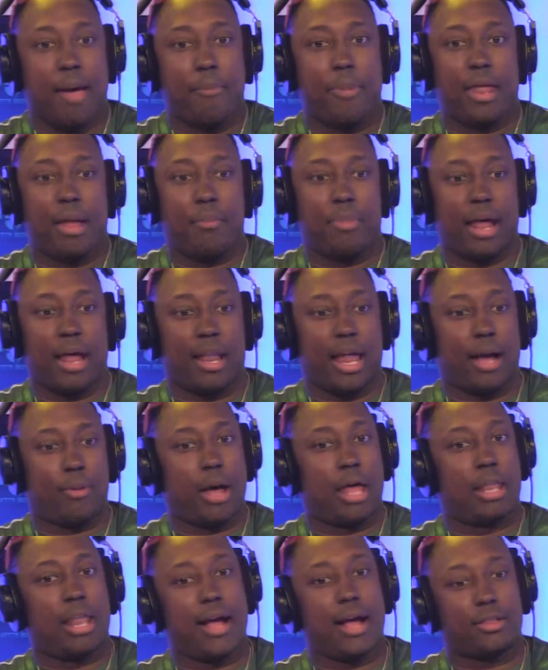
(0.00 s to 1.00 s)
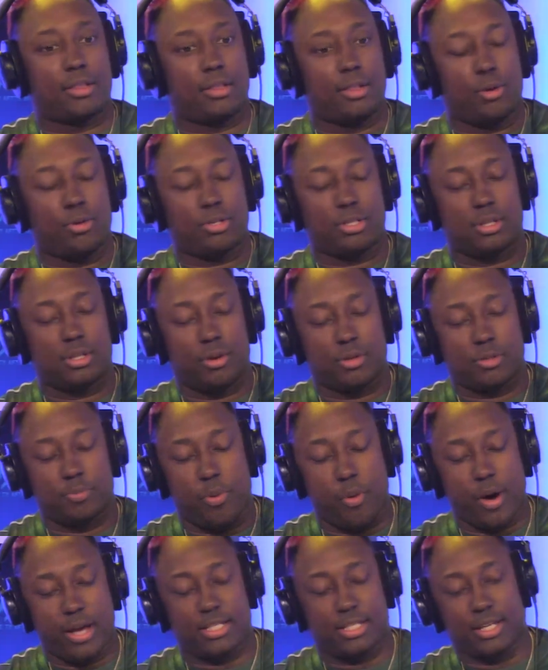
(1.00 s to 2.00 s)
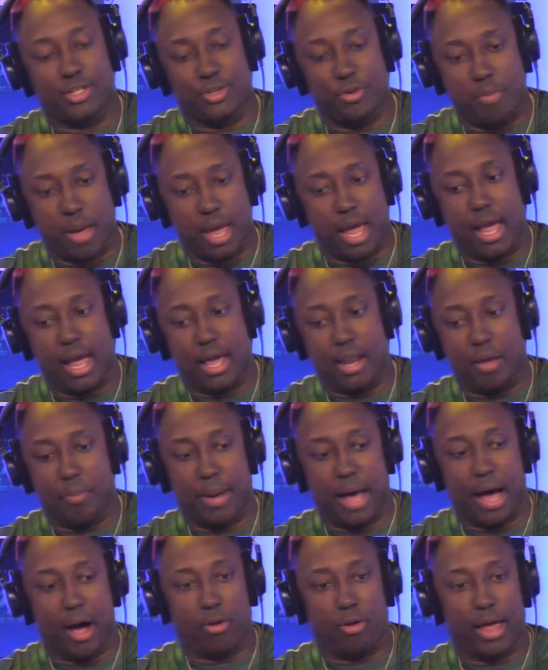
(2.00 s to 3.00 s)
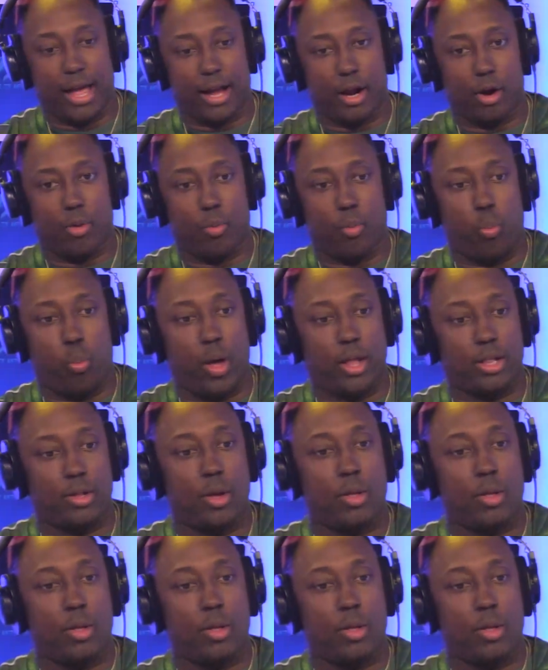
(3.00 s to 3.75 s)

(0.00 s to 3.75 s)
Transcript: But I like those points that you made about, like, what,